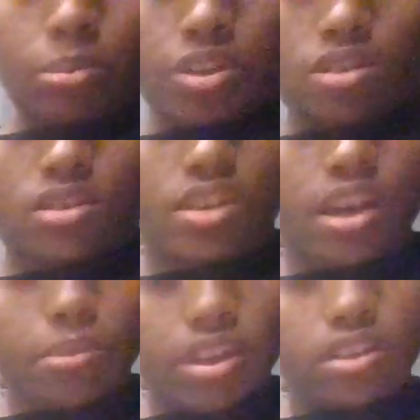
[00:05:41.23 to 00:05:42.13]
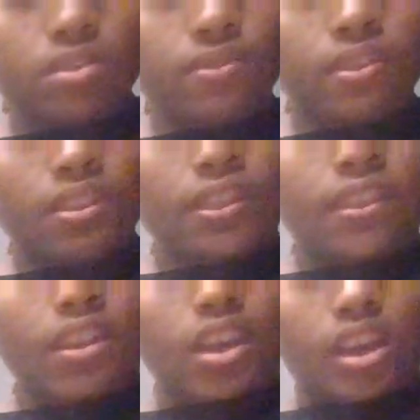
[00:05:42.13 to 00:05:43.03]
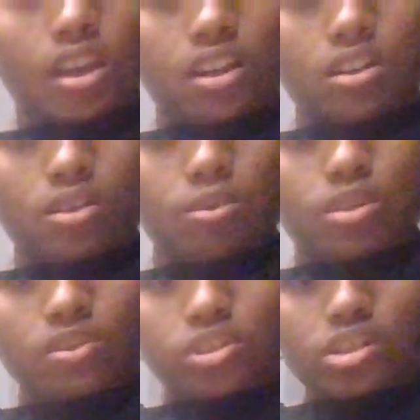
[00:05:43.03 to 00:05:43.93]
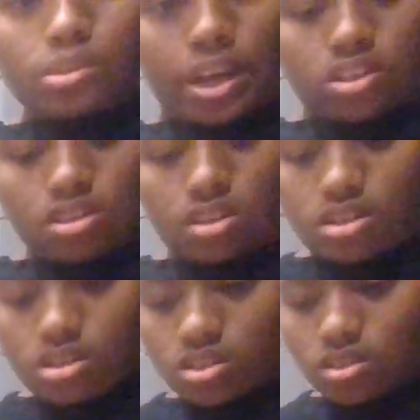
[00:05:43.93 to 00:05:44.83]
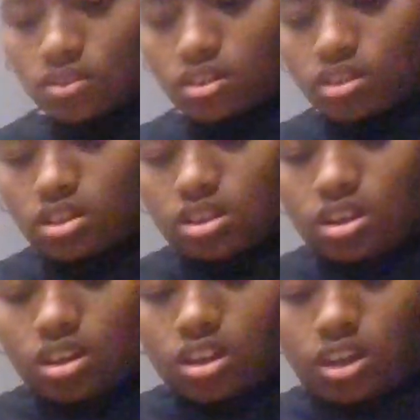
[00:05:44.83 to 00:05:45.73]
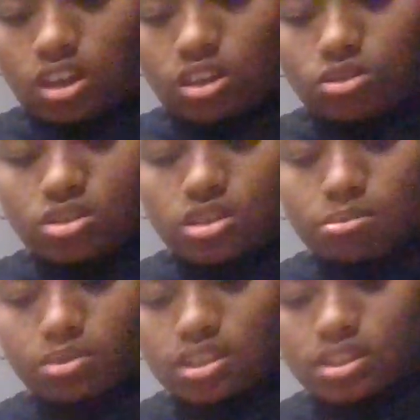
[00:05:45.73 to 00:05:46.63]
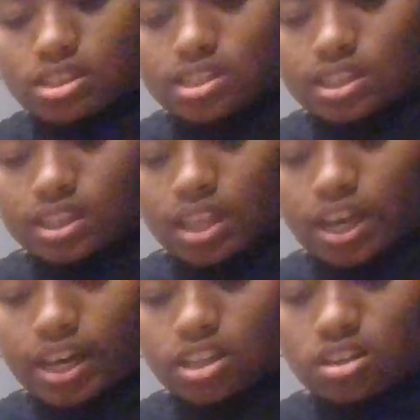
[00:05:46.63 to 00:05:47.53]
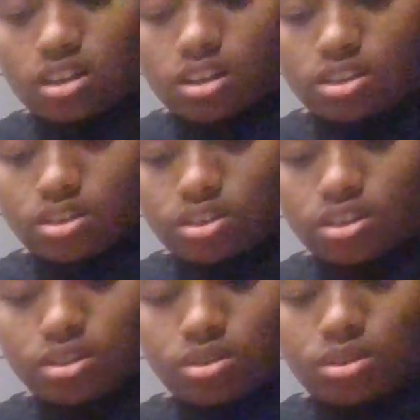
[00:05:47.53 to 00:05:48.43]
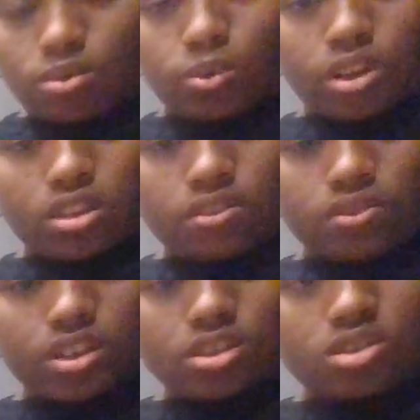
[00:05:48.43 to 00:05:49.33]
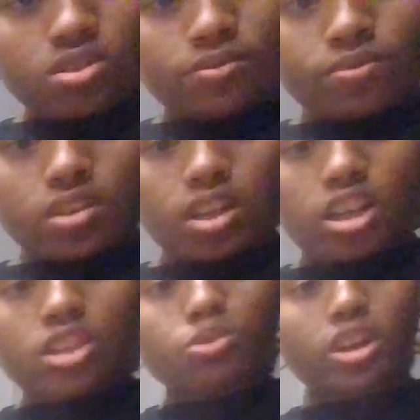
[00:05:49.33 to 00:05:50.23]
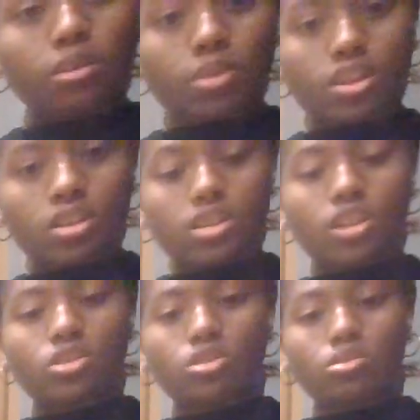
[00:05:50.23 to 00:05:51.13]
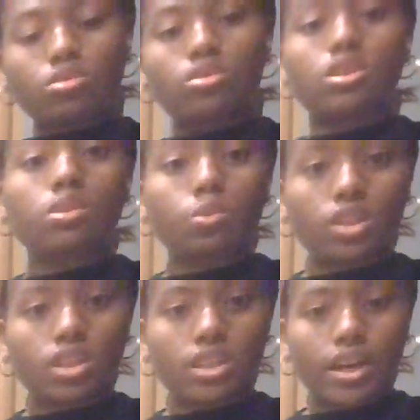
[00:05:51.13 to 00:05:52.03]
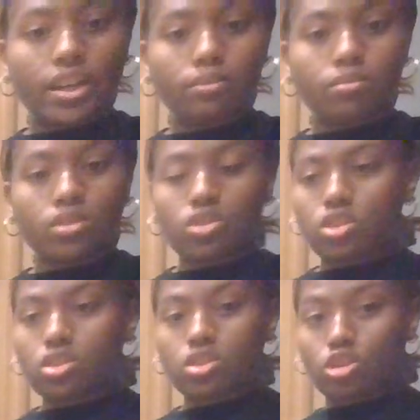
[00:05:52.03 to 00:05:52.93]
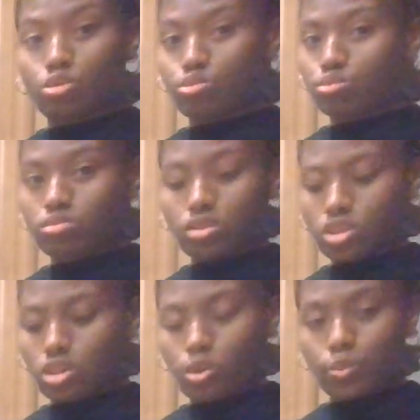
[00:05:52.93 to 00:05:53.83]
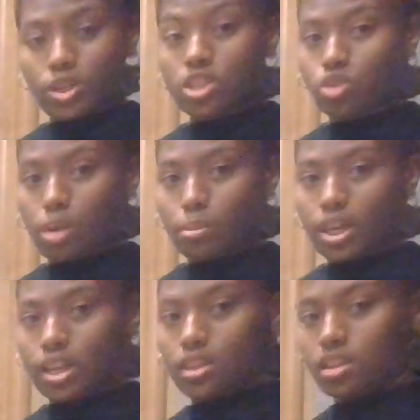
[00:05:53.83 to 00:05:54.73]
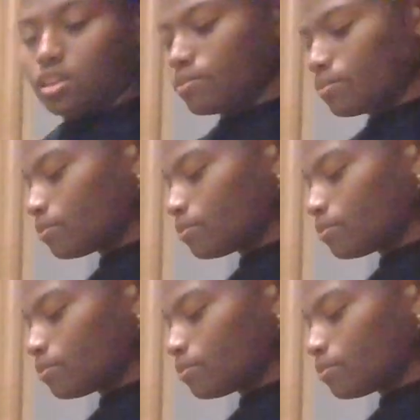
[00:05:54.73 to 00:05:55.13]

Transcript: pieces of salmon and one of your spatulas, and you simply slide it under one of the fish. It is recommended that you do this one at a time, just so you don't risk dropping anything.